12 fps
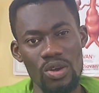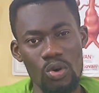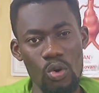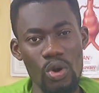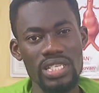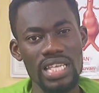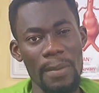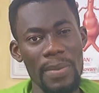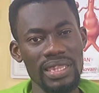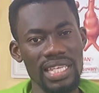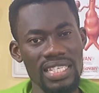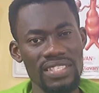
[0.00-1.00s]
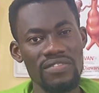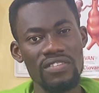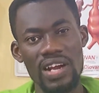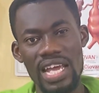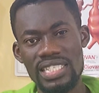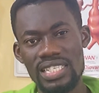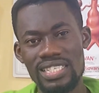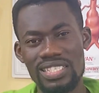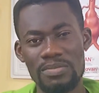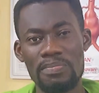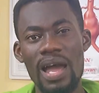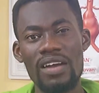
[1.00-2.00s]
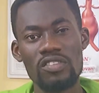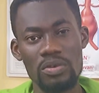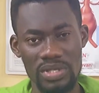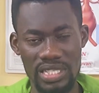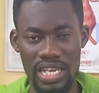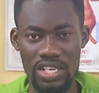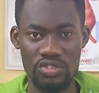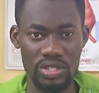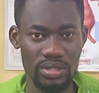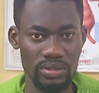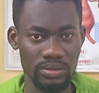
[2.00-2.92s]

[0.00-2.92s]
who is hypertensive crisis is back from surgery.